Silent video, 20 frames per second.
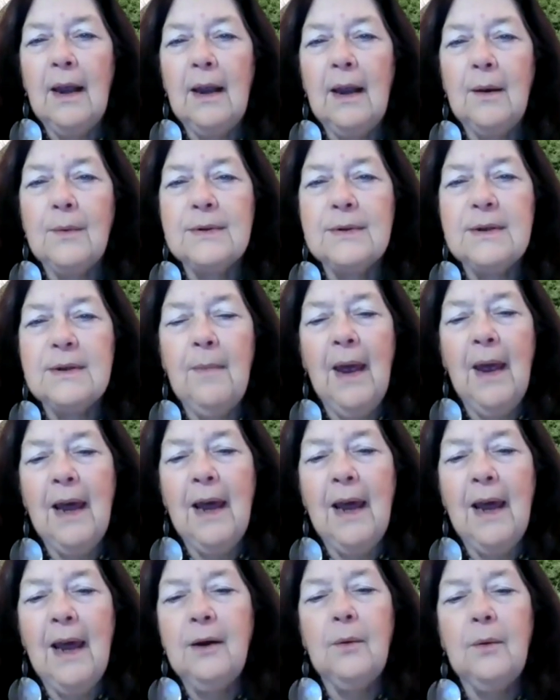it was a
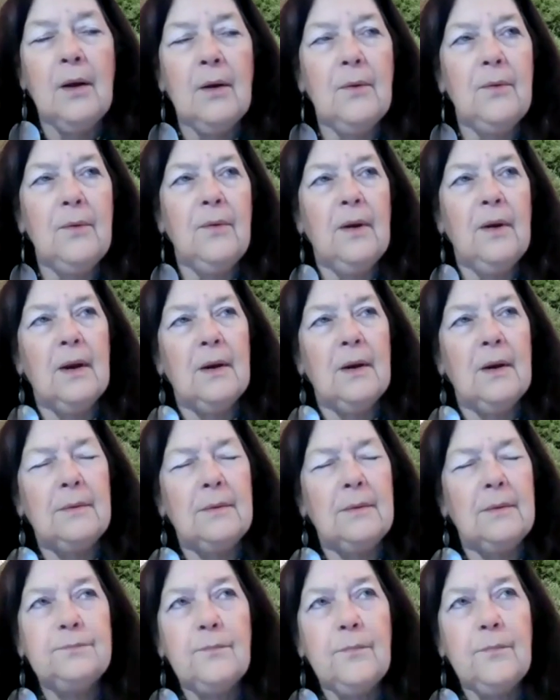matter of um,
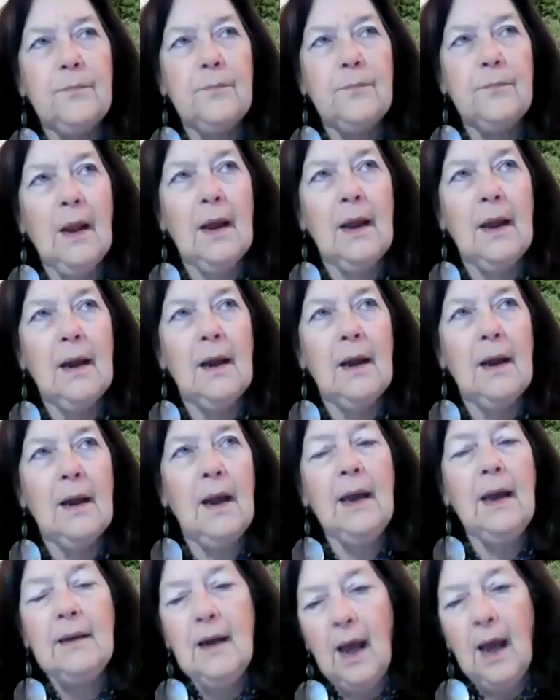
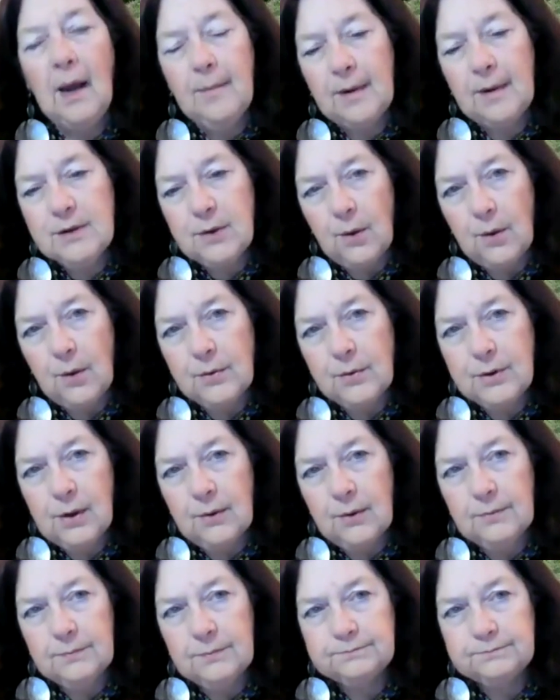economics
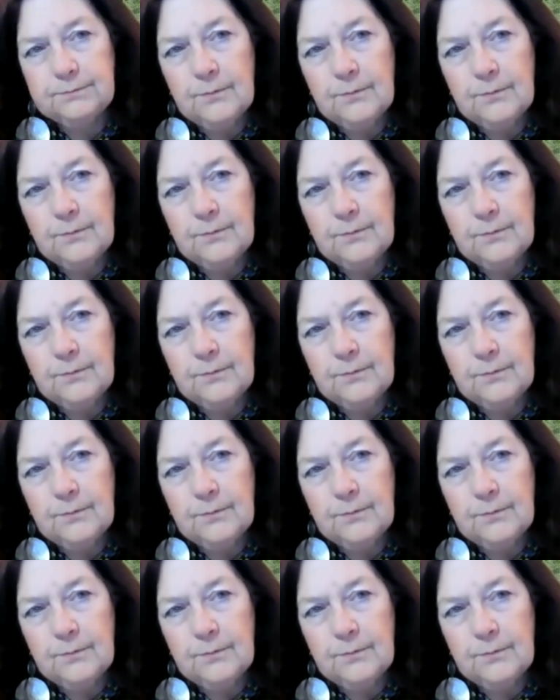also,